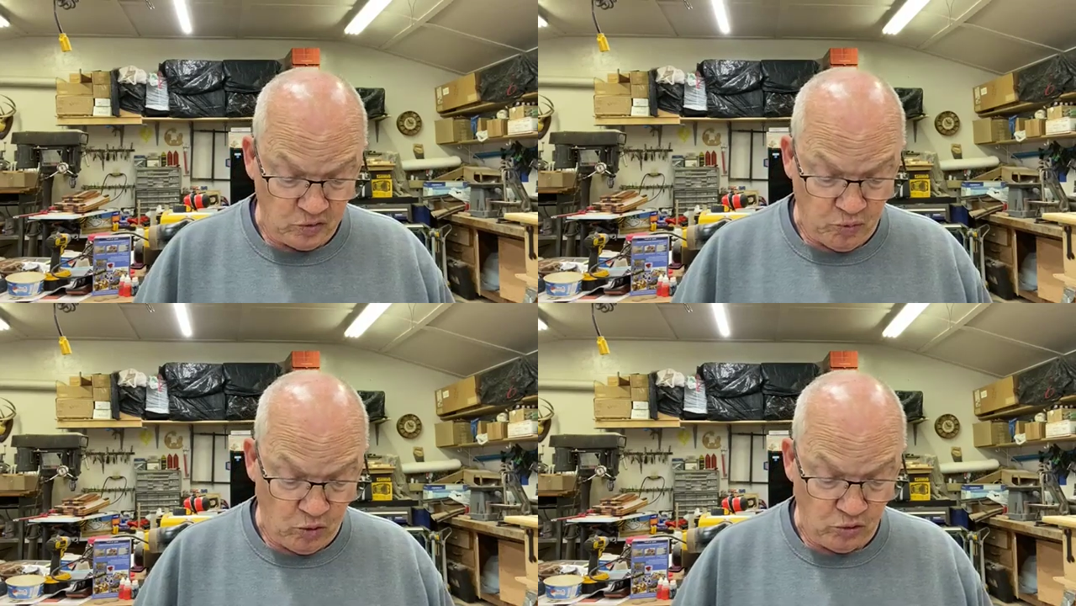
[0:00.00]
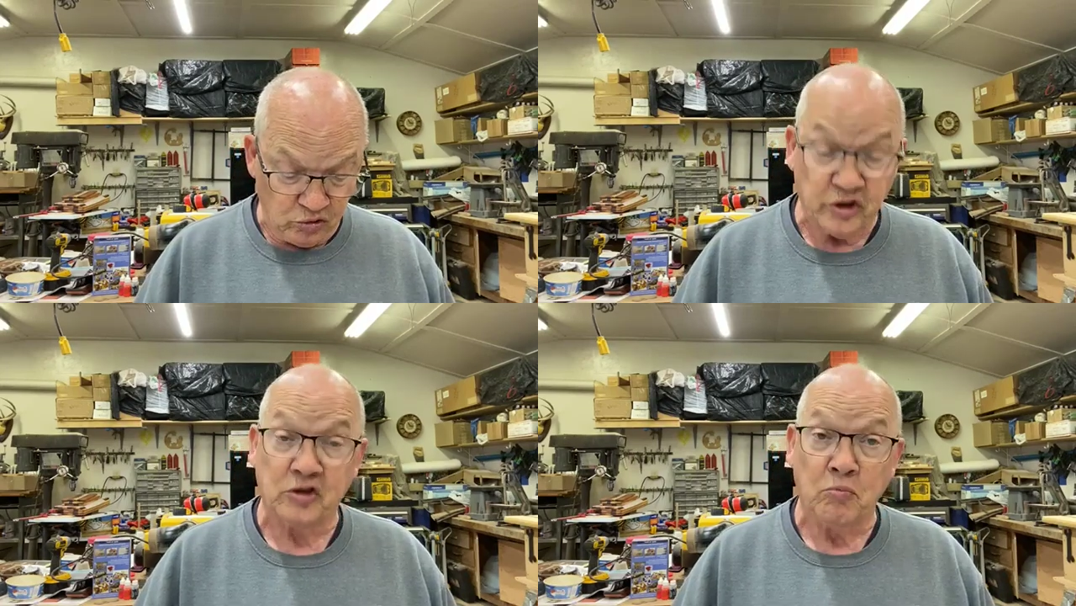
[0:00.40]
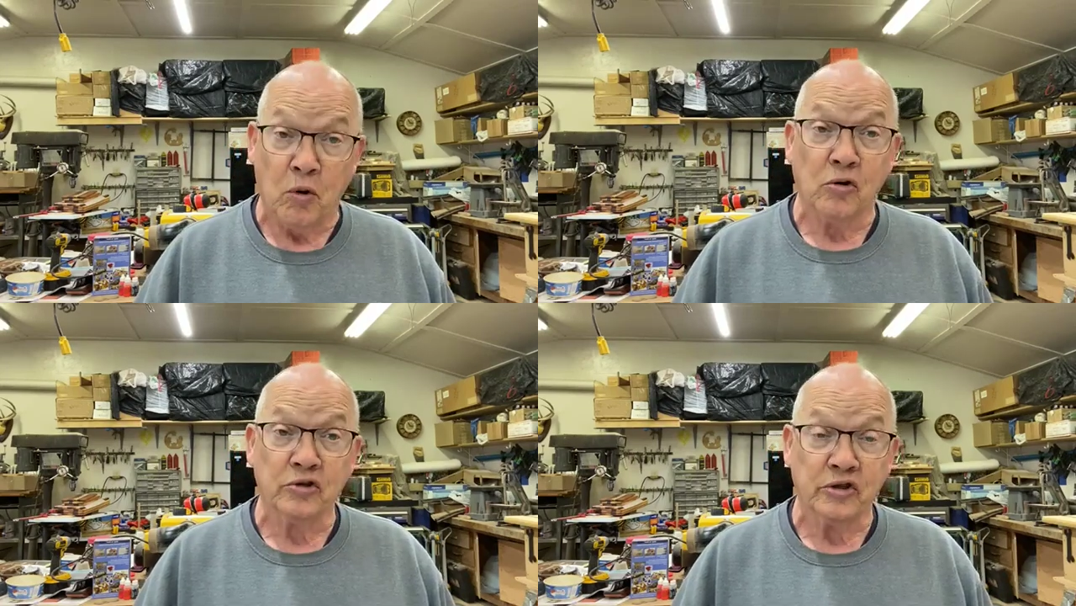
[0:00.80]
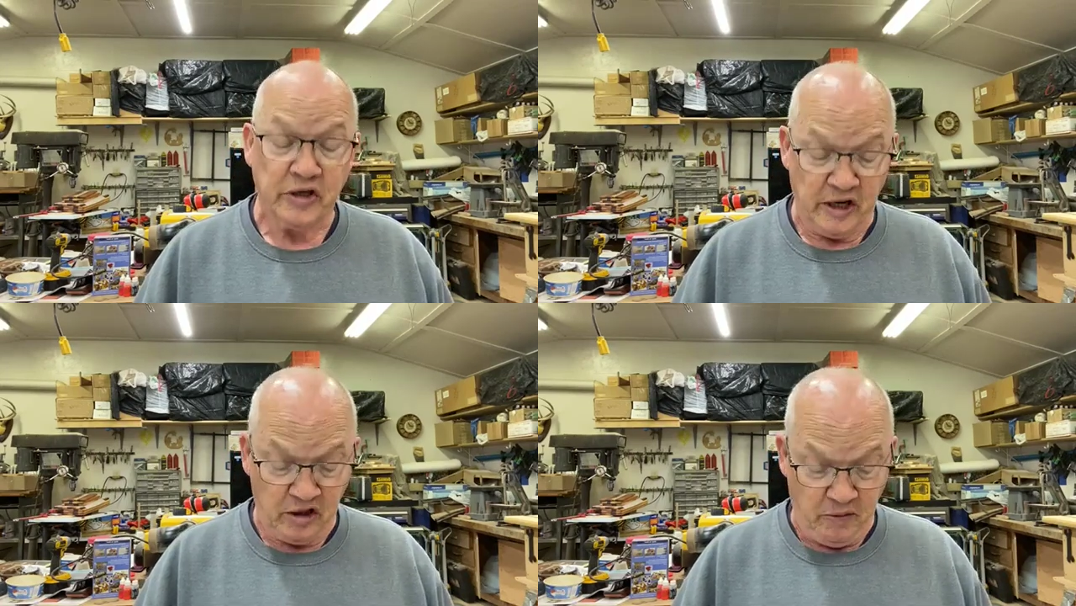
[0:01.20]
with poles as
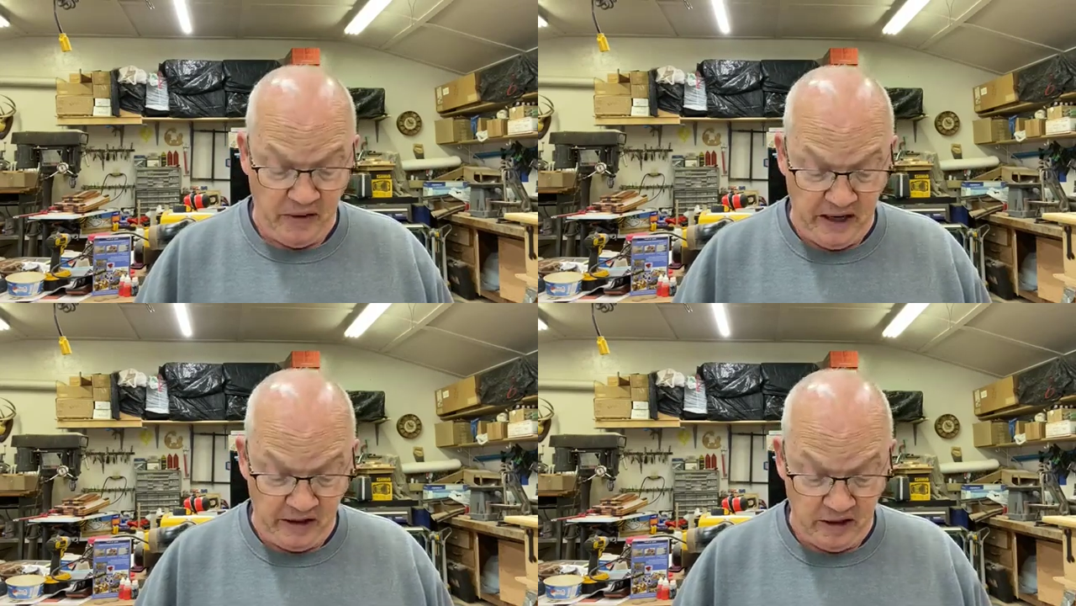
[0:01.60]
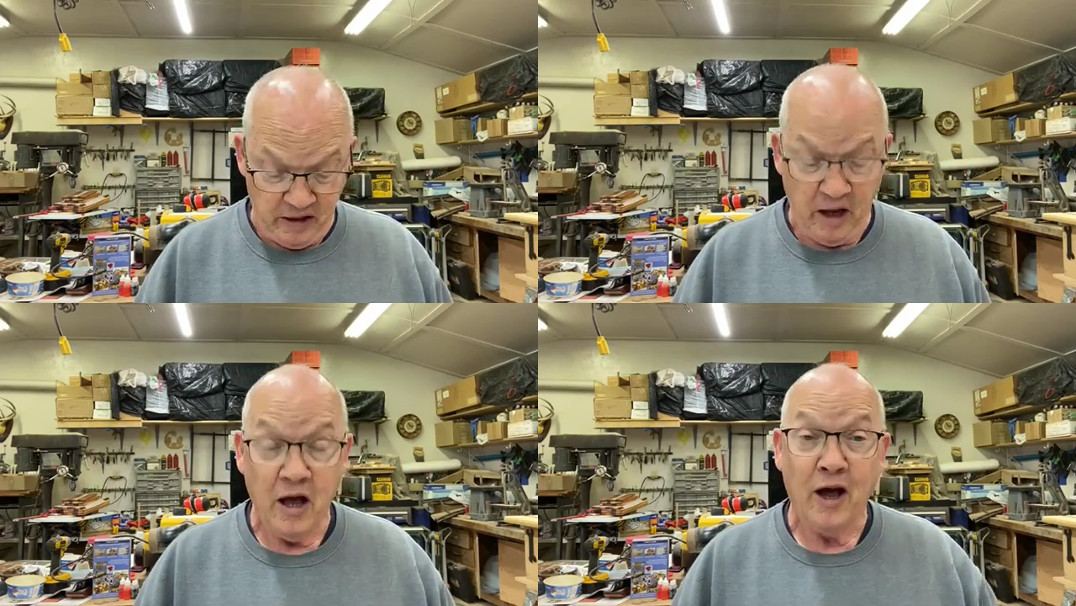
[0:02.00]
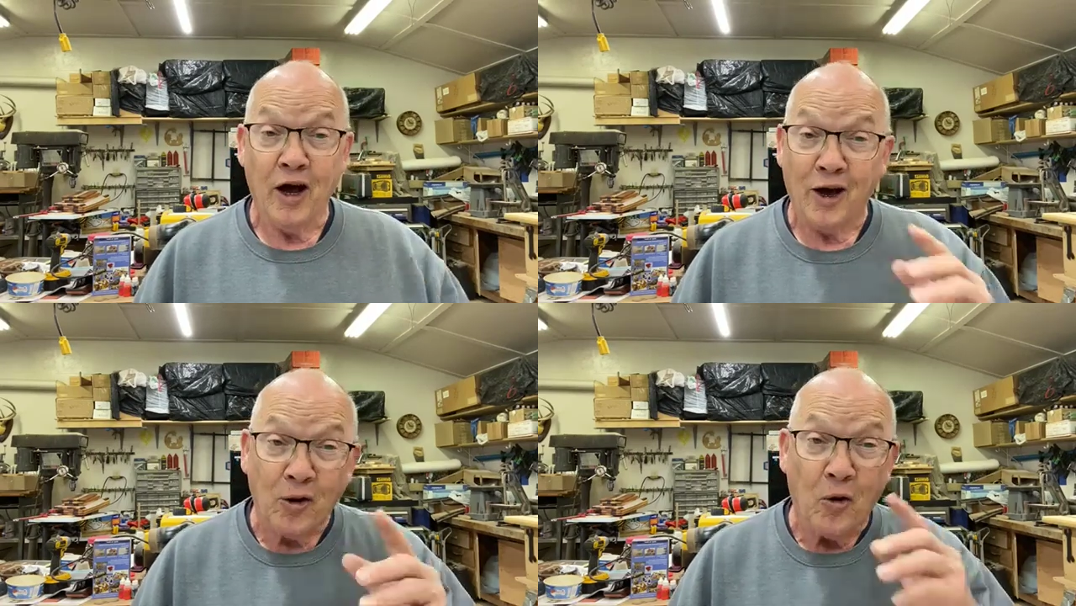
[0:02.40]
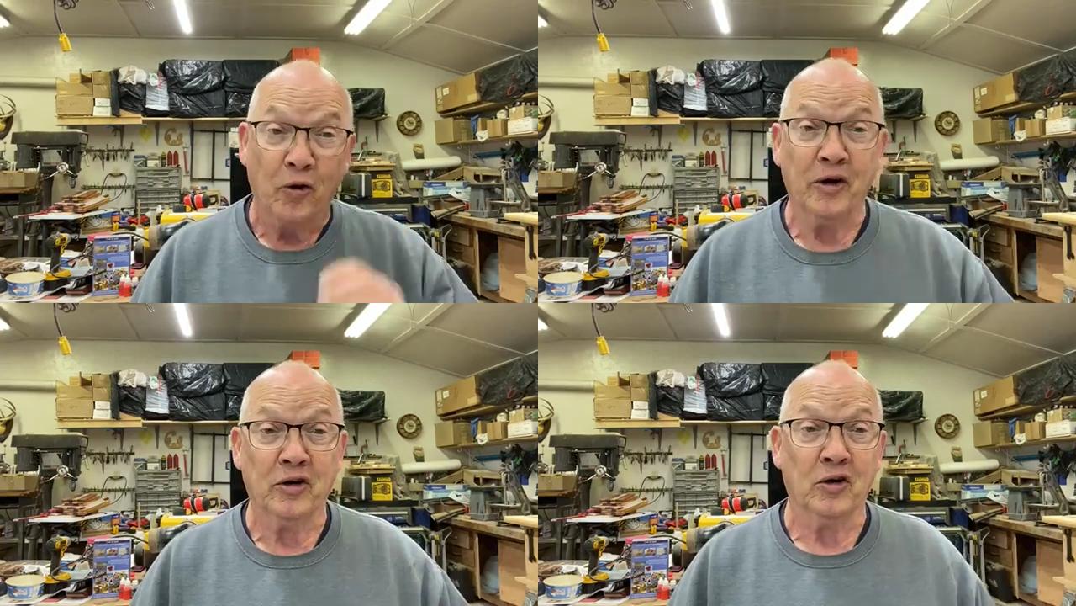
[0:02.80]
Moses had commanded
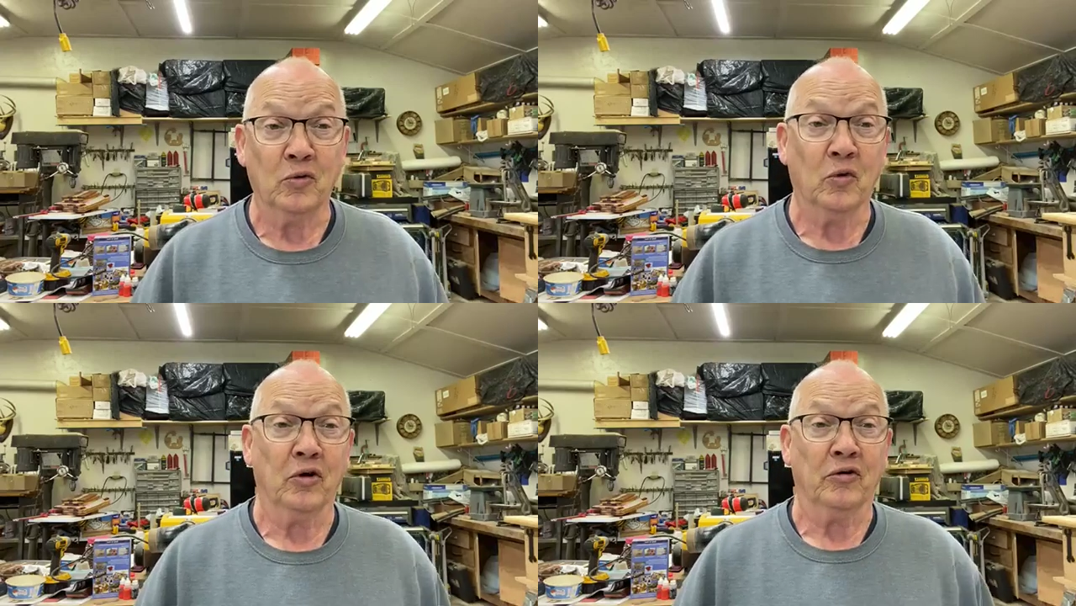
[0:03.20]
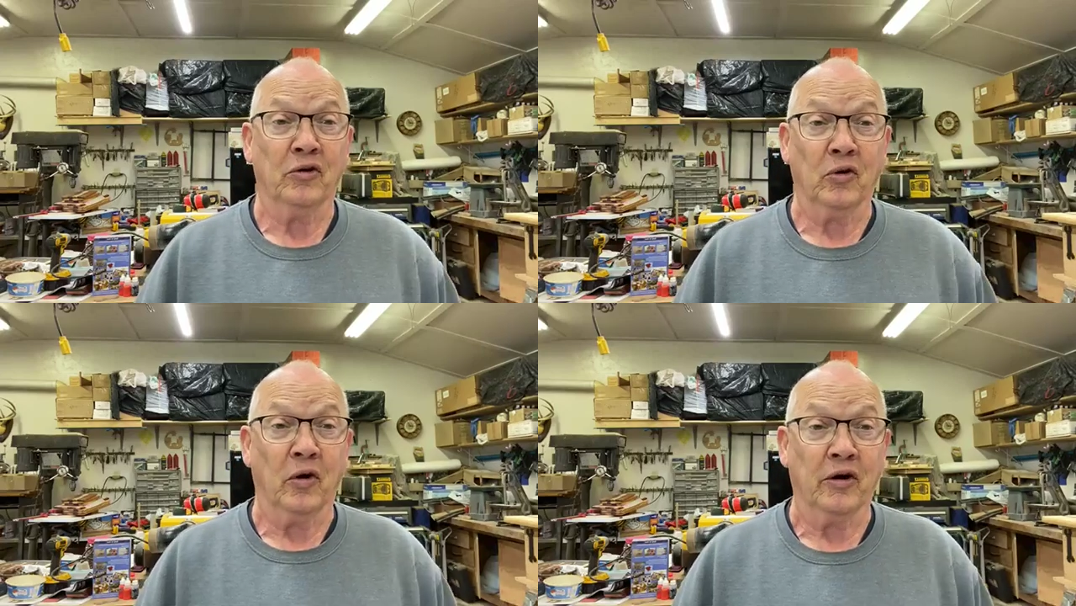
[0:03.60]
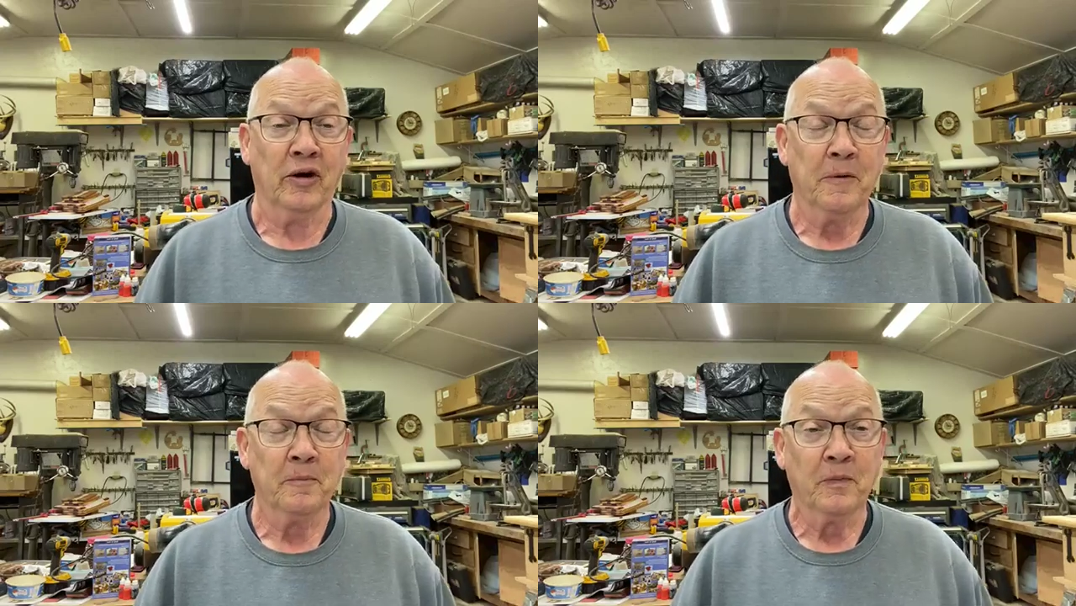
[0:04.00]
according to the word of the Lord.